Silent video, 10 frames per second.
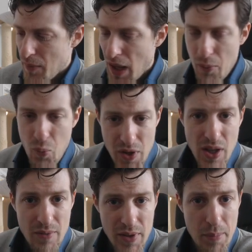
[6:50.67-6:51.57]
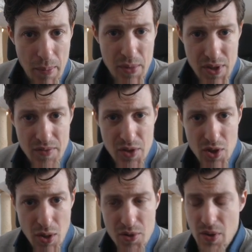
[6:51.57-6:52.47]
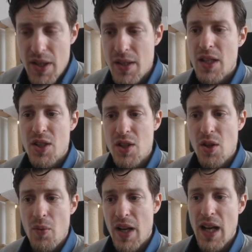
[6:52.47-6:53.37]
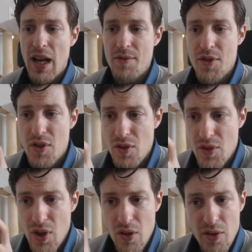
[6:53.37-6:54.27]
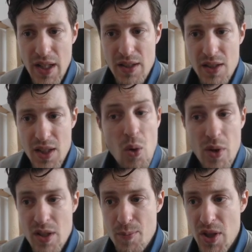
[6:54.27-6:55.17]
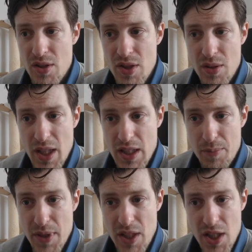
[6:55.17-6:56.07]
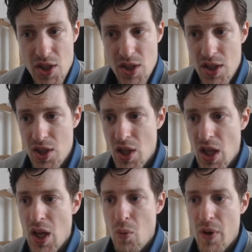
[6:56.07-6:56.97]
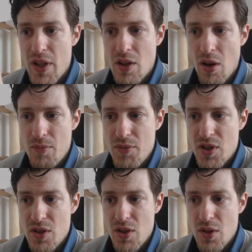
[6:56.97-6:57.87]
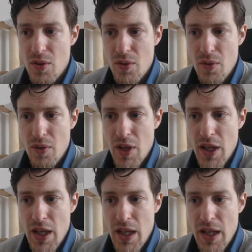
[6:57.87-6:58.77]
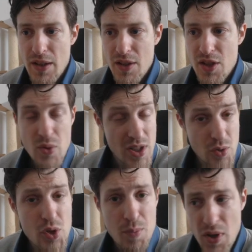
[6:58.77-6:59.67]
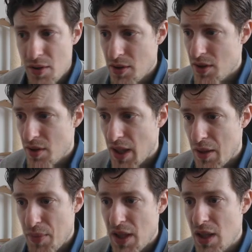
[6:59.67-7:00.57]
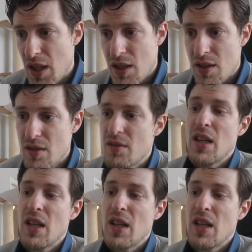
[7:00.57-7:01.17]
when you level them up in different jobs, right? So you don't really have to look at the core expectations. When it comes to the stress response, like Bing Eater,